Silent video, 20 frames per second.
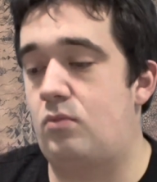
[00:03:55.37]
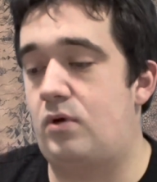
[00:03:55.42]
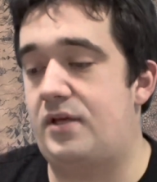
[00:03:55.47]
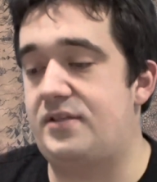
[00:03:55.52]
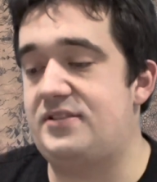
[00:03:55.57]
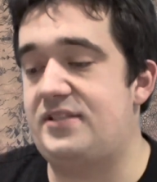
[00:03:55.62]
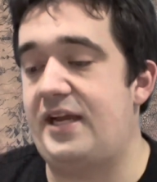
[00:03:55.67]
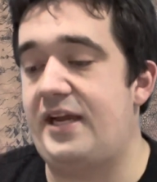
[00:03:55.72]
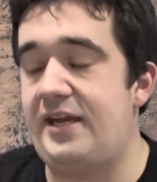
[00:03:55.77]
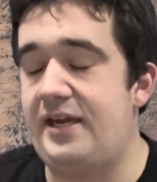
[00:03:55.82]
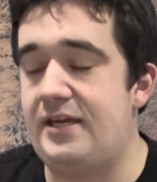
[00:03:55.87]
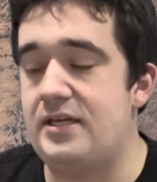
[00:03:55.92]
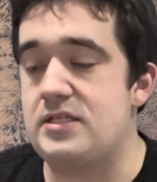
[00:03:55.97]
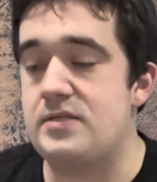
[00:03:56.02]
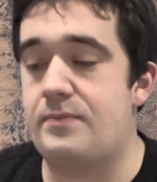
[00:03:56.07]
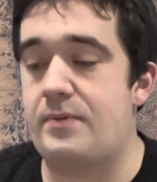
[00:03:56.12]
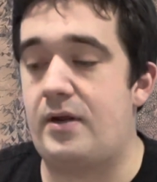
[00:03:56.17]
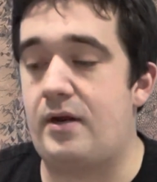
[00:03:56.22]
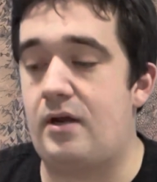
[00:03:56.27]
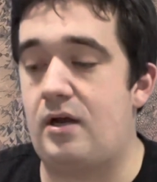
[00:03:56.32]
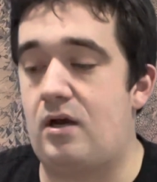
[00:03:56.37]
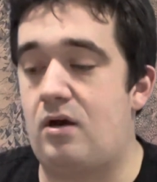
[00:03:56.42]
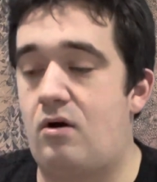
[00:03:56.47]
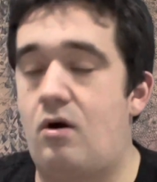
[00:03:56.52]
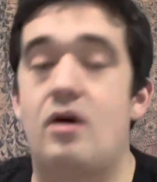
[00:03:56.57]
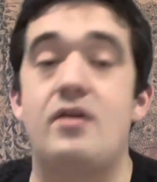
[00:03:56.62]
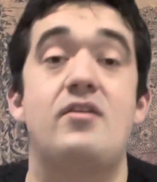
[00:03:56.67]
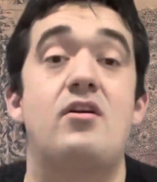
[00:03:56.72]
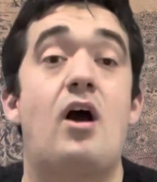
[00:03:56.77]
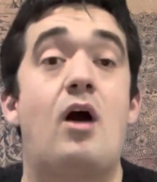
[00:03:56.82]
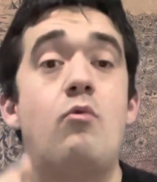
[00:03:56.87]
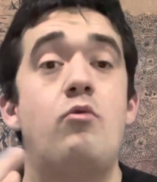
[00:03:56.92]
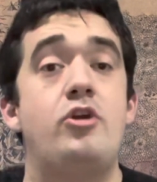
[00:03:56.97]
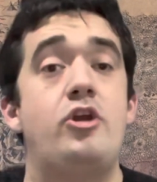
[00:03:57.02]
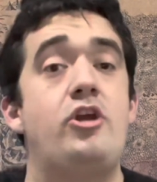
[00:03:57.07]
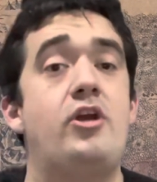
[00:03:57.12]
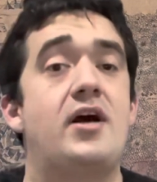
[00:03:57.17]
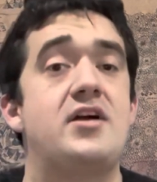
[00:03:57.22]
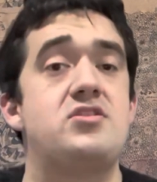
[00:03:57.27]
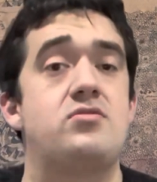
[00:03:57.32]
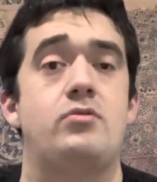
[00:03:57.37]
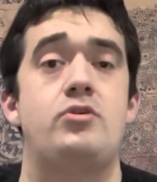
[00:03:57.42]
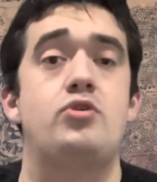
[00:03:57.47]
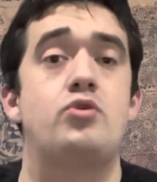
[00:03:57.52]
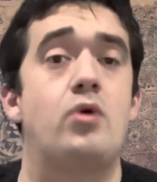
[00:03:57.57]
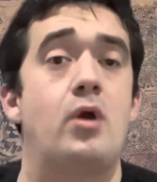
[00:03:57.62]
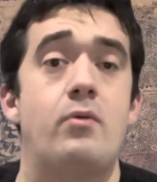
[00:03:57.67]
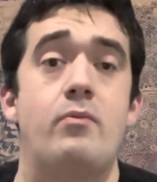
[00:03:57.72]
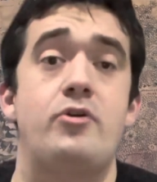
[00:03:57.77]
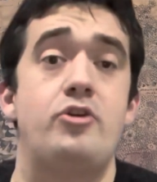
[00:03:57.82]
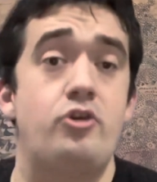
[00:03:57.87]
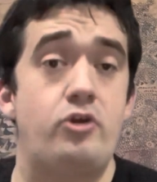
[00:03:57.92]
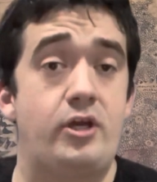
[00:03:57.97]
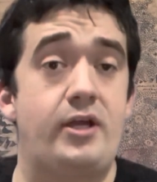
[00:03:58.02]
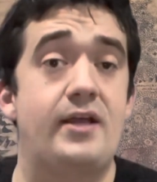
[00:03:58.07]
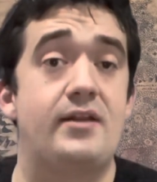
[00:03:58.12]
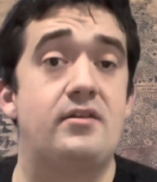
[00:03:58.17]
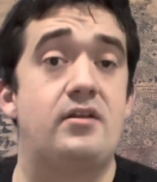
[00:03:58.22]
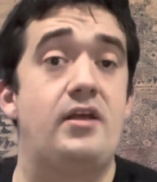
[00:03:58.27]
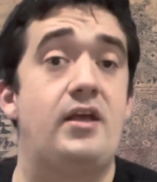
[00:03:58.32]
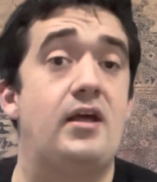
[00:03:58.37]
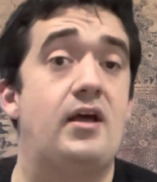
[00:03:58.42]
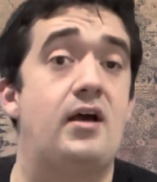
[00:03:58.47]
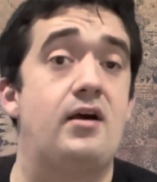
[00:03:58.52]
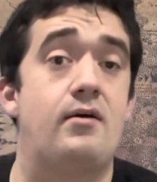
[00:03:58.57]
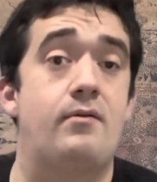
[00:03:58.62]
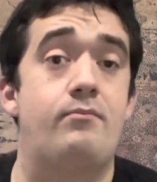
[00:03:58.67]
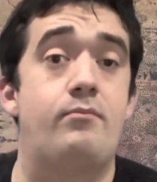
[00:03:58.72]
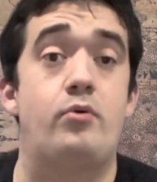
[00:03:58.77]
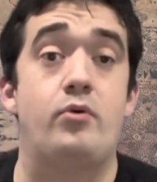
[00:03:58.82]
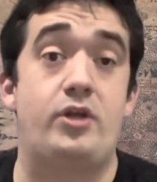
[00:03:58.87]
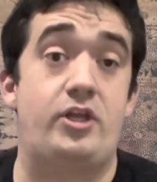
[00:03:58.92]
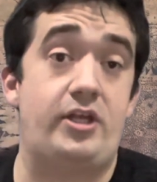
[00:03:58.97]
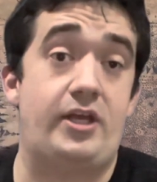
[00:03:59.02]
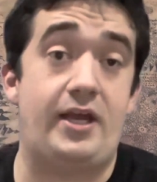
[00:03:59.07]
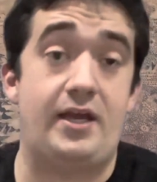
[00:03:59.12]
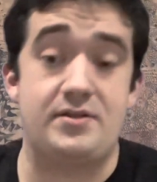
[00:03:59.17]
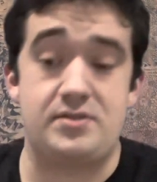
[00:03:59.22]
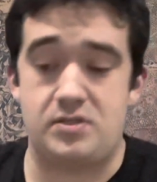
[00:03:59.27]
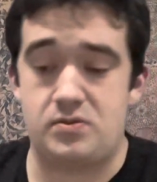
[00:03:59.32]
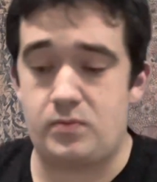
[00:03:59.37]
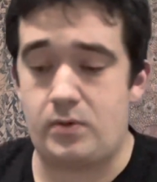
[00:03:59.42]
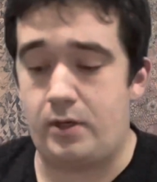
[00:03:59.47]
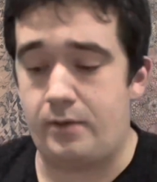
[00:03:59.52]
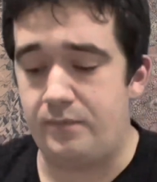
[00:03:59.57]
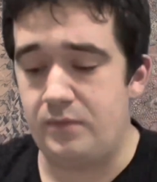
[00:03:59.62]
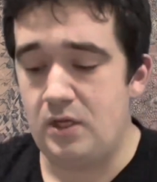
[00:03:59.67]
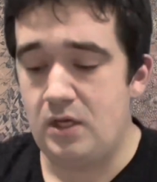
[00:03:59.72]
tease, but I want you guys to enjoy it when you get the book in your hands as well.